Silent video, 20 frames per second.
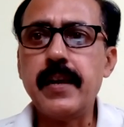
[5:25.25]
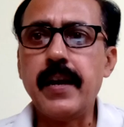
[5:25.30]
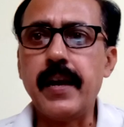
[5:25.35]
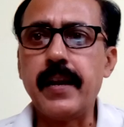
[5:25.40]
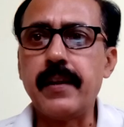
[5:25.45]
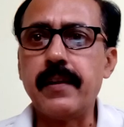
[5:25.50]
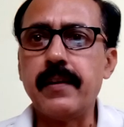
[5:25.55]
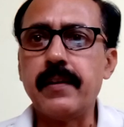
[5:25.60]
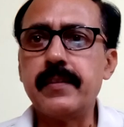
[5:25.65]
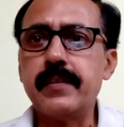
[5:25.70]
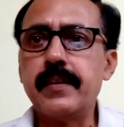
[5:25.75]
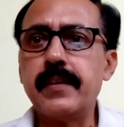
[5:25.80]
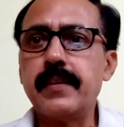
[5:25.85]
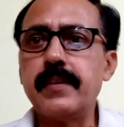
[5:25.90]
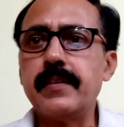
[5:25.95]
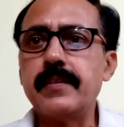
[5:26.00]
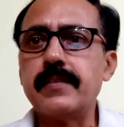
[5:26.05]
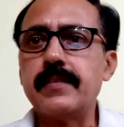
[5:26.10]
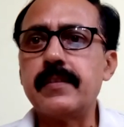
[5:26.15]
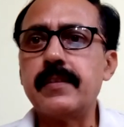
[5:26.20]
and other
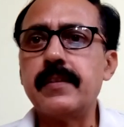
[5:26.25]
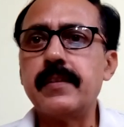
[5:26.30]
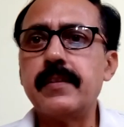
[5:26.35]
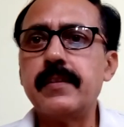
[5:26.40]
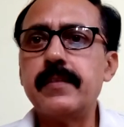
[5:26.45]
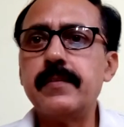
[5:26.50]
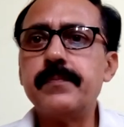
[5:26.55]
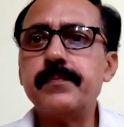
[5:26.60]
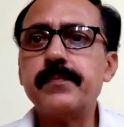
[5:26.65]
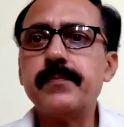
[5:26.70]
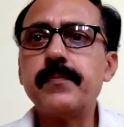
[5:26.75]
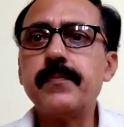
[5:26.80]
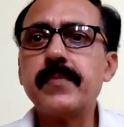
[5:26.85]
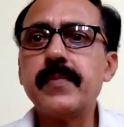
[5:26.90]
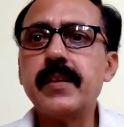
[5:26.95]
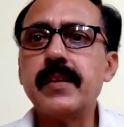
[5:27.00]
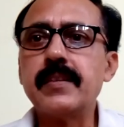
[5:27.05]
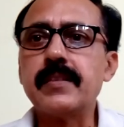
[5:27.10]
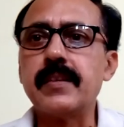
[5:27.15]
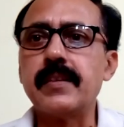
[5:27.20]
is the
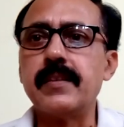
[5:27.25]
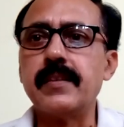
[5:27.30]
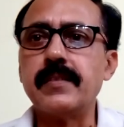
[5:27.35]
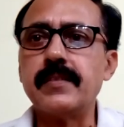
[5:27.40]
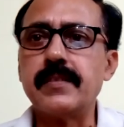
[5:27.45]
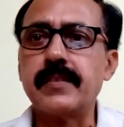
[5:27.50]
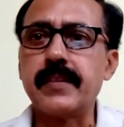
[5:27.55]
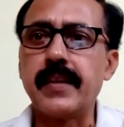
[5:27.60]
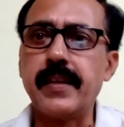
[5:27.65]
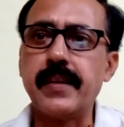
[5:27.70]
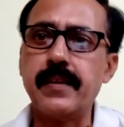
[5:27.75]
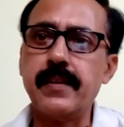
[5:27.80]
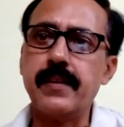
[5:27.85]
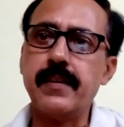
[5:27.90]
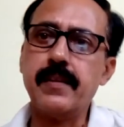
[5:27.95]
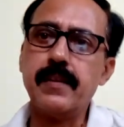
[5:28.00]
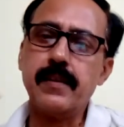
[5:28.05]
southern side,